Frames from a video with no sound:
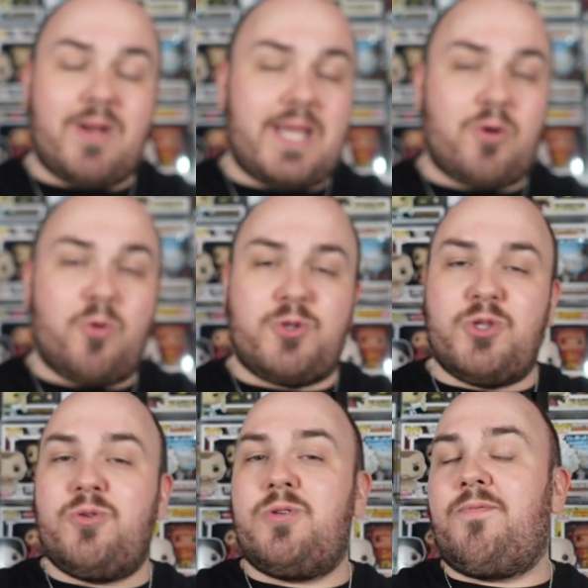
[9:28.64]
really cool
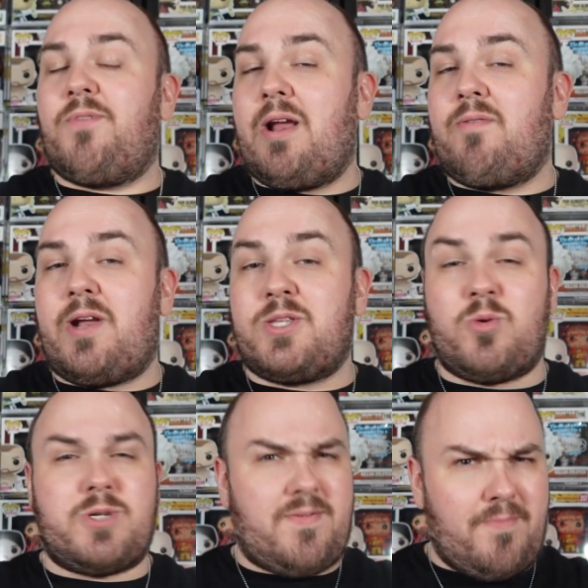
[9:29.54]
dude. Very, very
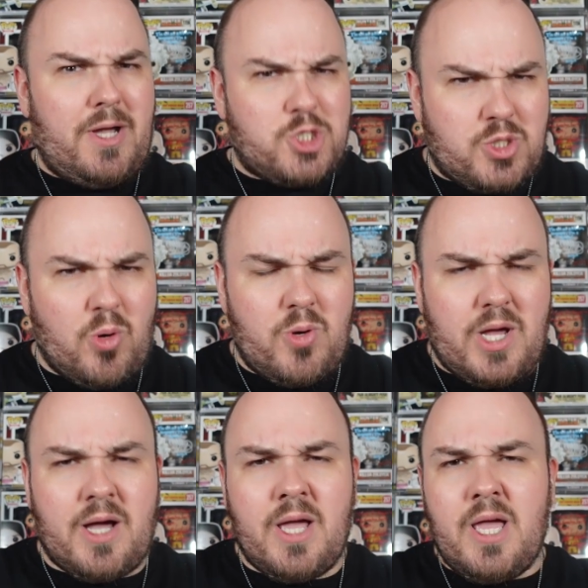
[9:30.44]
talkative, much
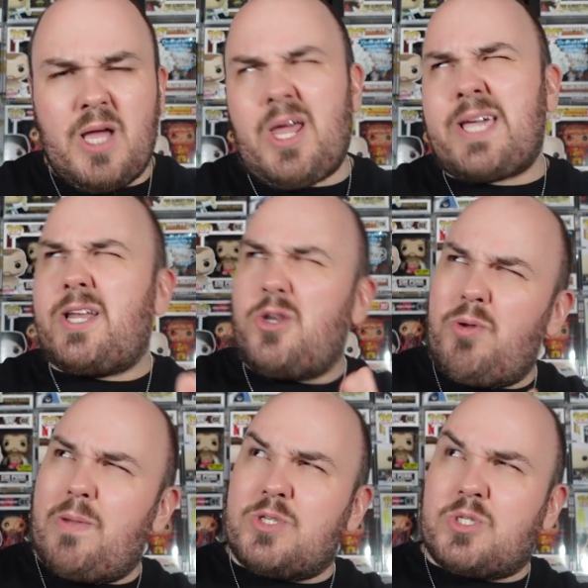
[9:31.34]
taller. Like, I knew
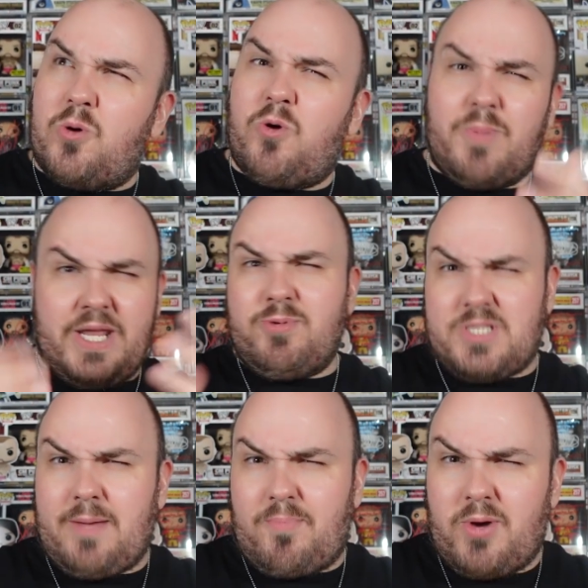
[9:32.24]
he was tall, but he was
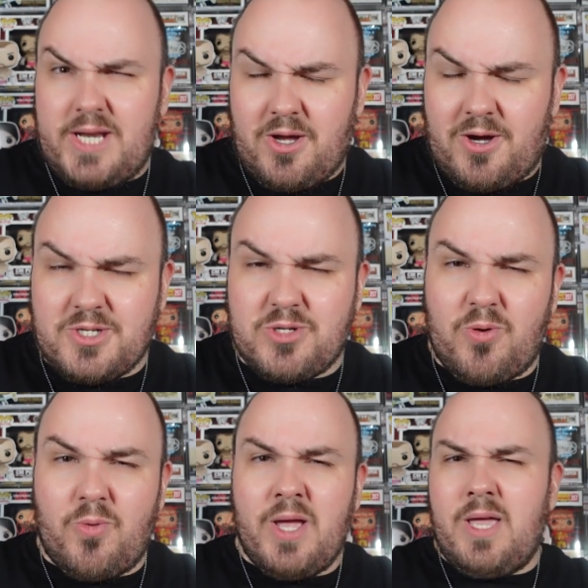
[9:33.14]
like pretty darn
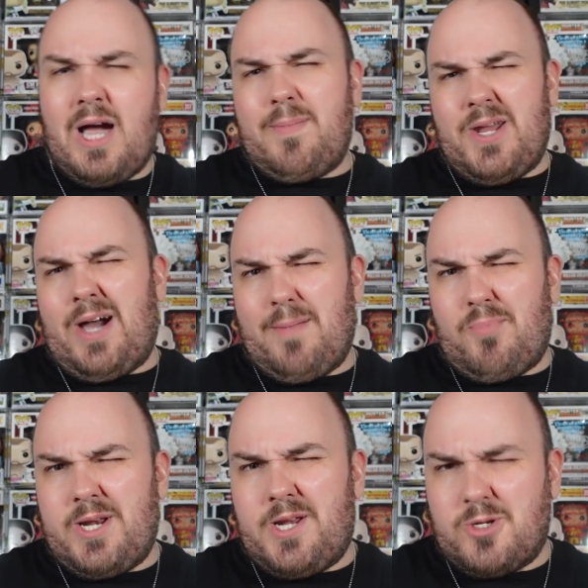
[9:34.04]
tall. I mean, I am
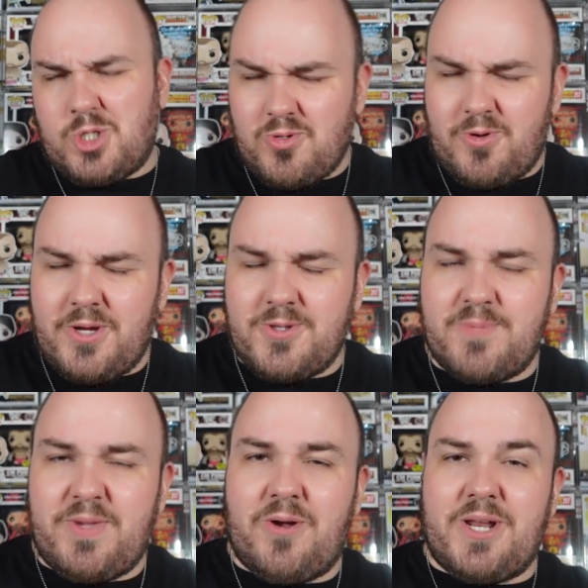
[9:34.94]
pretty darn short though,
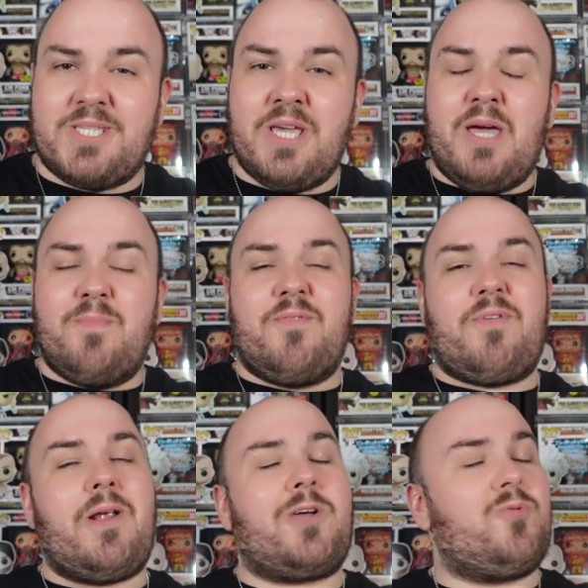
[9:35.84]
to be honest. But
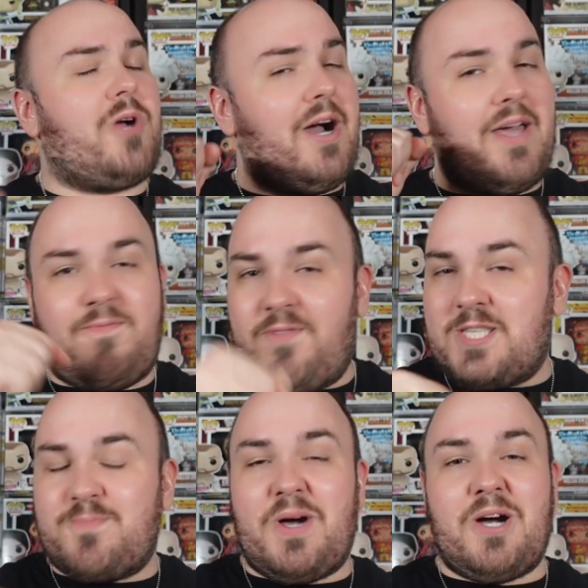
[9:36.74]
very cool guy,
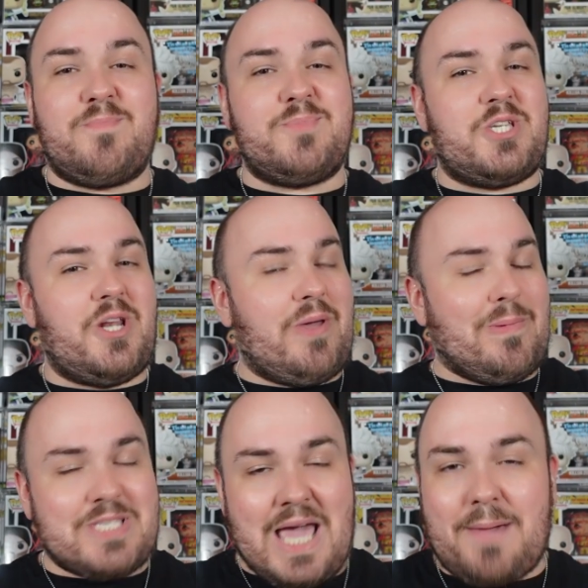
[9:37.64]
fist bumps, you know, he
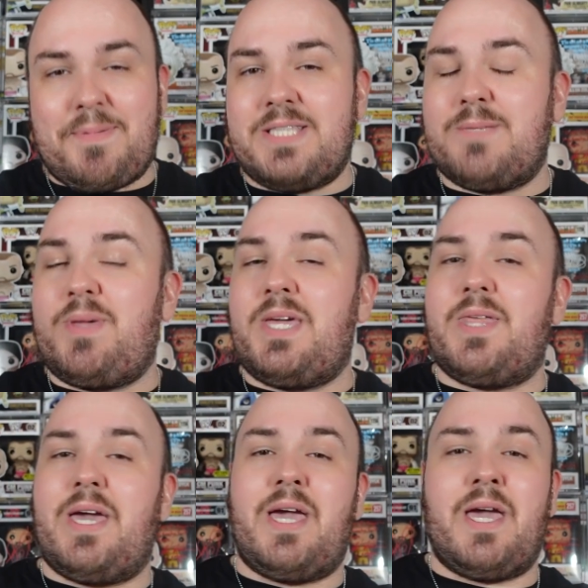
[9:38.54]
was happy to be
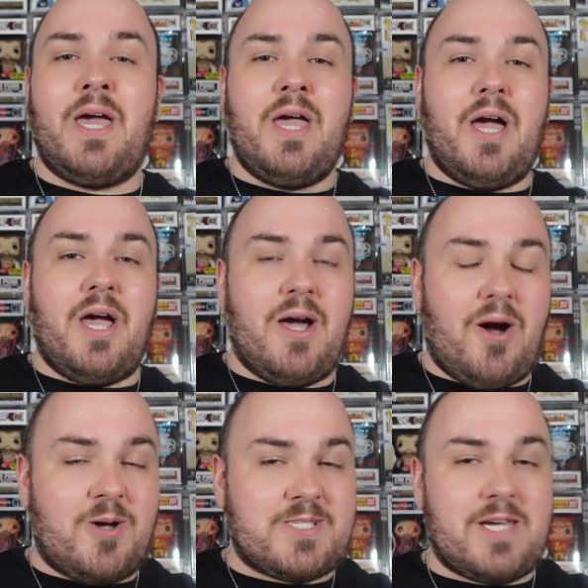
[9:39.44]
there,
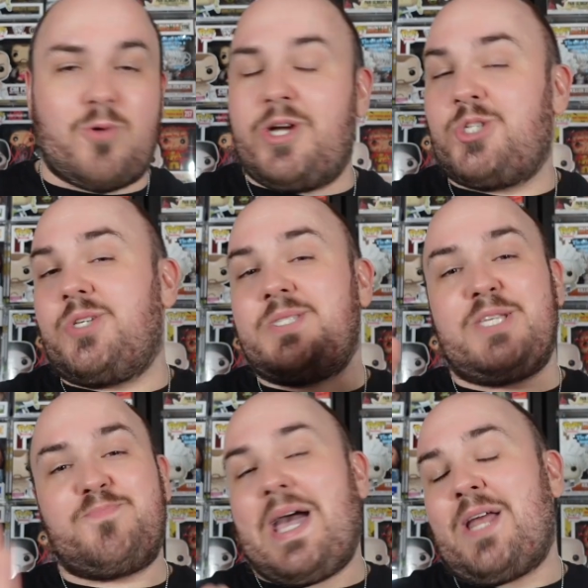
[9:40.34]
asking questions.
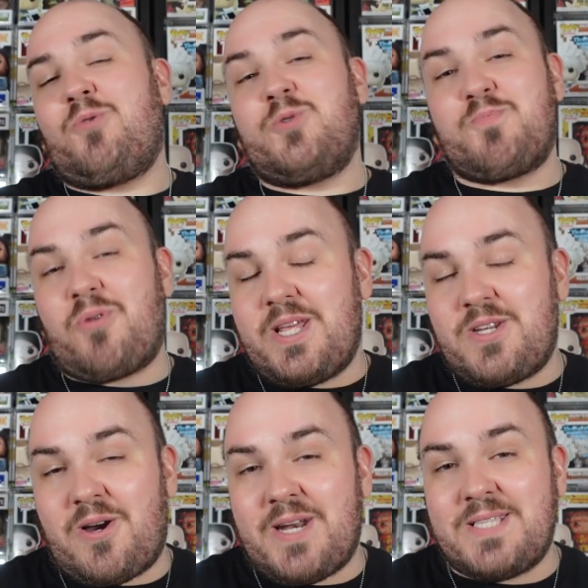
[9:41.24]
His panel was pretty
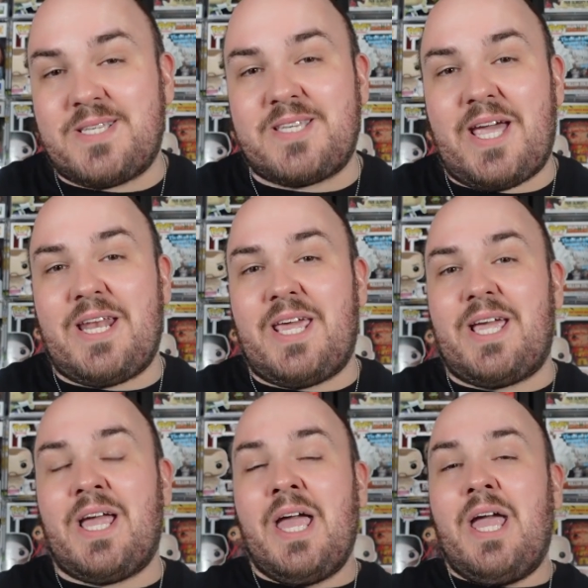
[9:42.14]
darn entertaining.